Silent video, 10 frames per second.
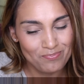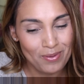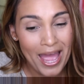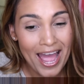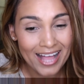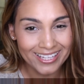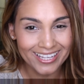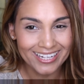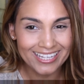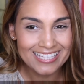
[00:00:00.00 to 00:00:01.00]

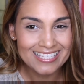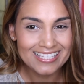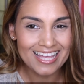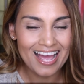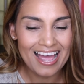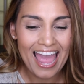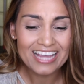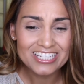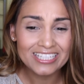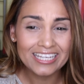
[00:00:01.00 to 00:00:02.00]
palette is
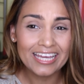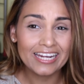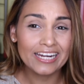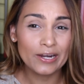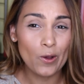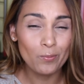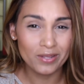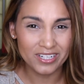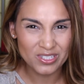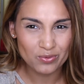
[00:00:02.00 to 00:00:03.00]
actually getting it
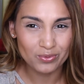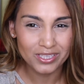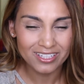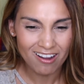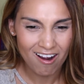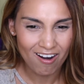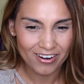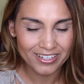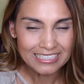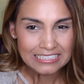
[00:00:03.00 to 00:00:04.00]
open. It's really
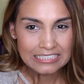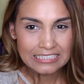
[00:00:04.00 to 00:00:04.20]
hard.